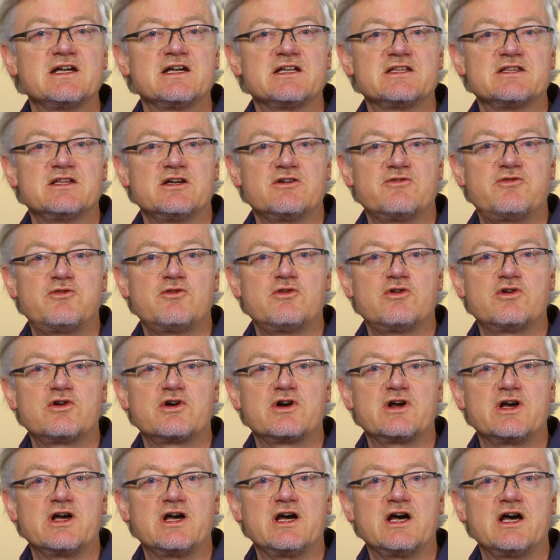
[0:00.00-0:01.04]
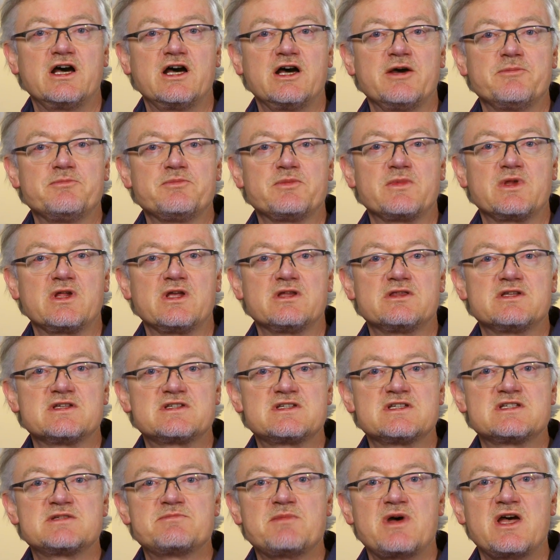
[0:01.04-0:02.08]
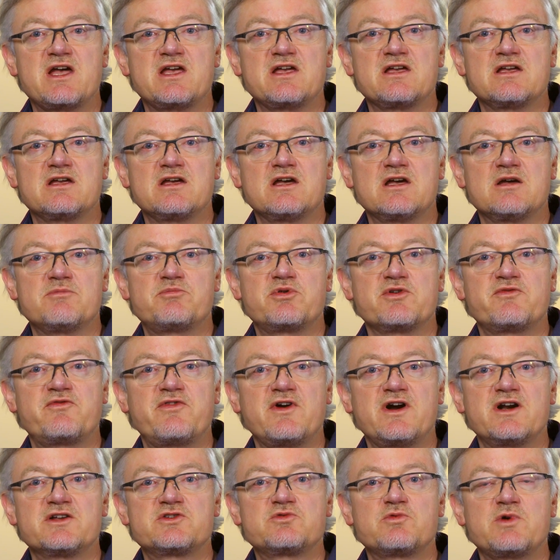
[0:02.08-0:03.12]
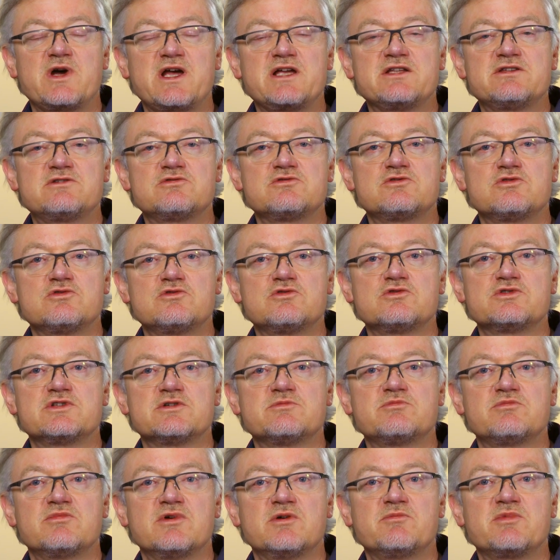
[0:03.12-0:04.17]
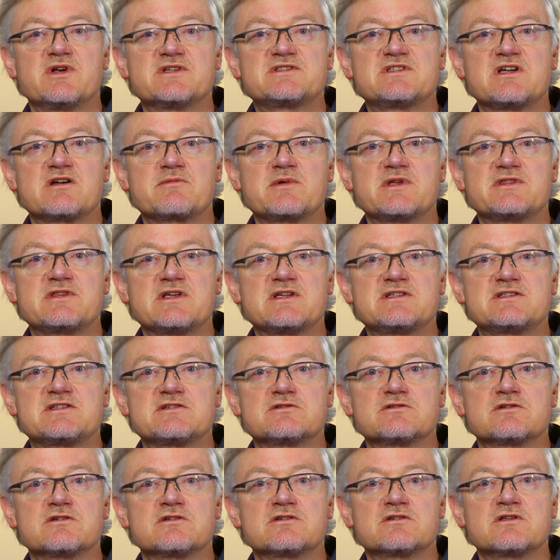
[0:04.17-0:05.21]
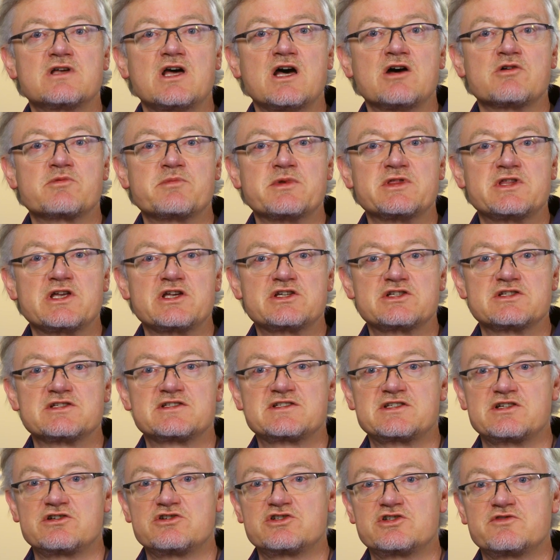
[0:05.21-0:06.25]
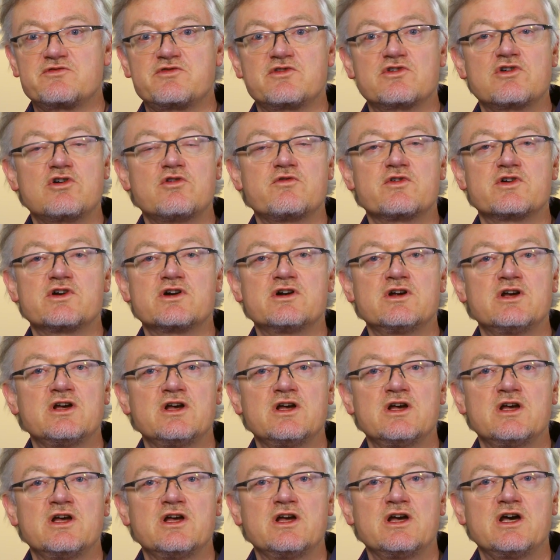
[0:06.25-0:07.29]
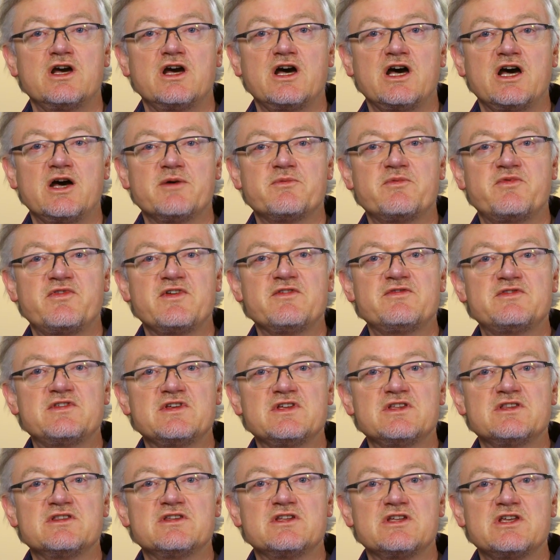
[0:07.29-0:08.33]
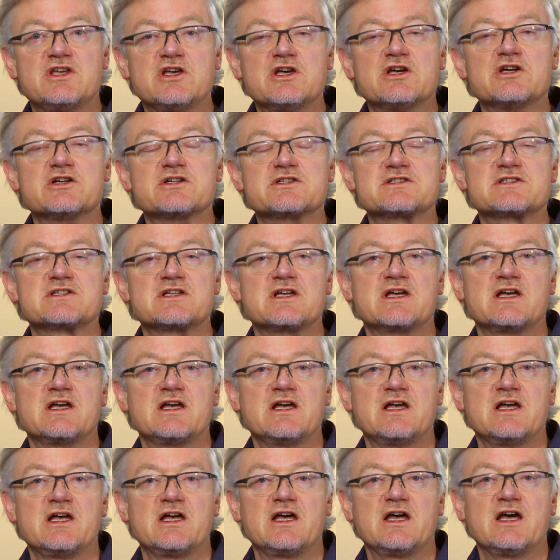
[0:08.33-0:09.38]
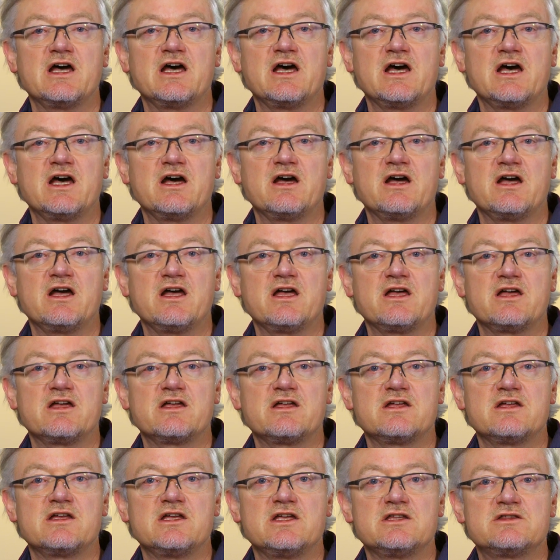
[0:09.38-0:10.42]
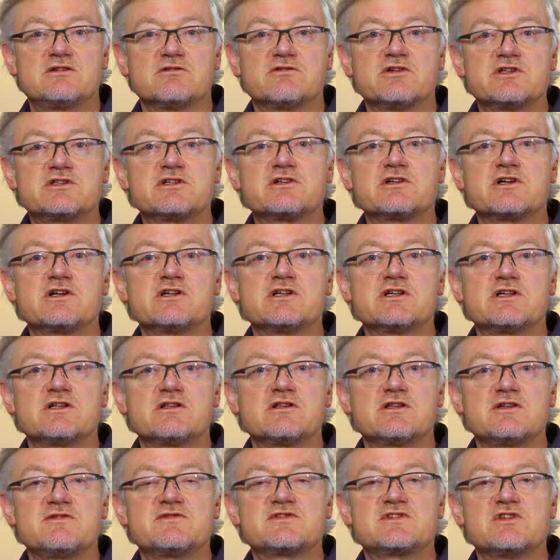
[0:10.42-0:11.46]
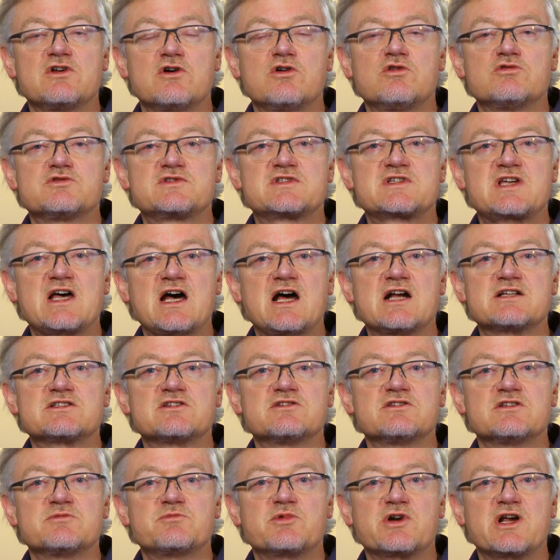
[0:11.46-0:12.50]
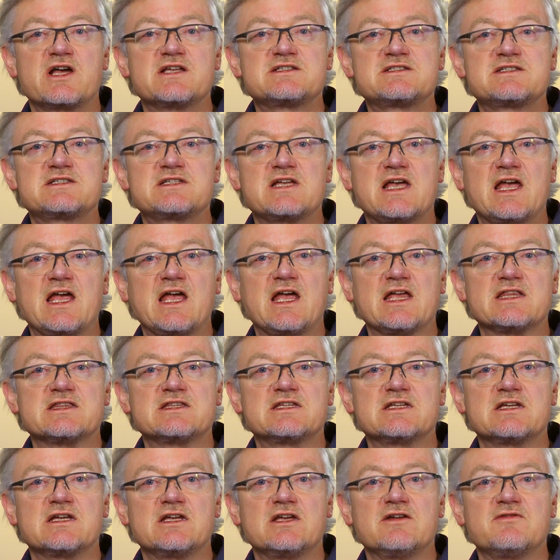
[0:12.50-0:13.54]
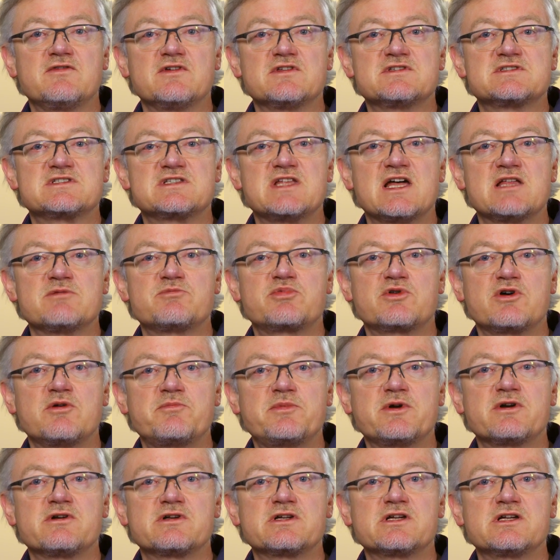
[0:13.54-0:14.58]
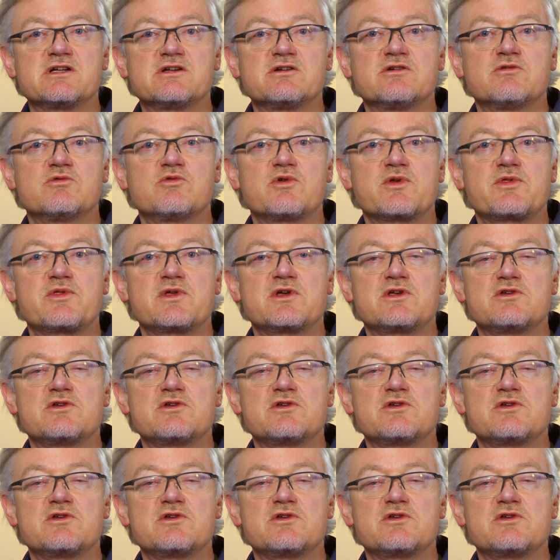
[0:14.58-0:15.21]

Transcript: Therefore, this is my preferred way to do the breast augmentation surgery for over 15 years. It literally leaves no scars on the breast, and if it's done properly with the